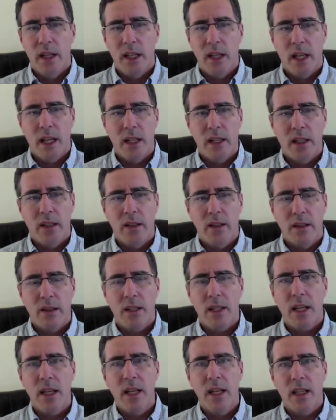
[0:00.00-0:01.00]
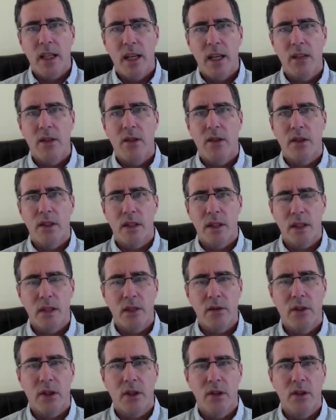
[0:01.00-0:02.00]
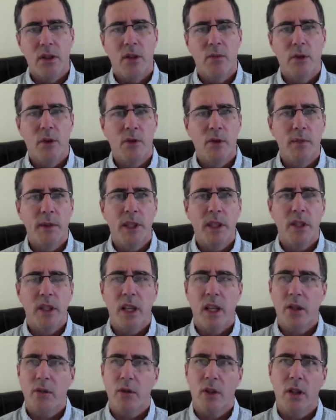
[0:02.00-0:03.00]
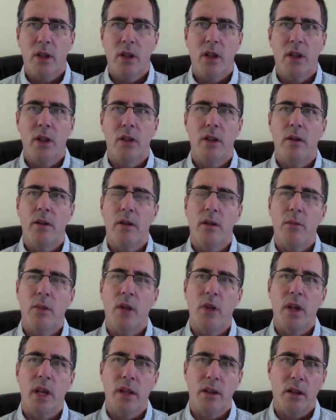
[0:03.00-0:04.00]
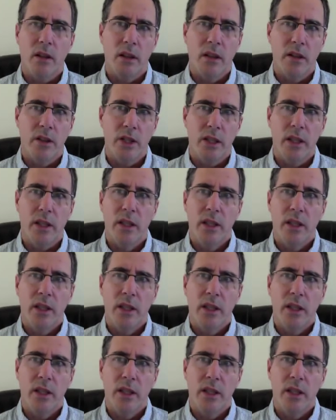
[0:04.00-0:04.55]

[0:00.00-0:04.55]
and in the second class on the 6th of October, we'll be looking at a work called The Monadology.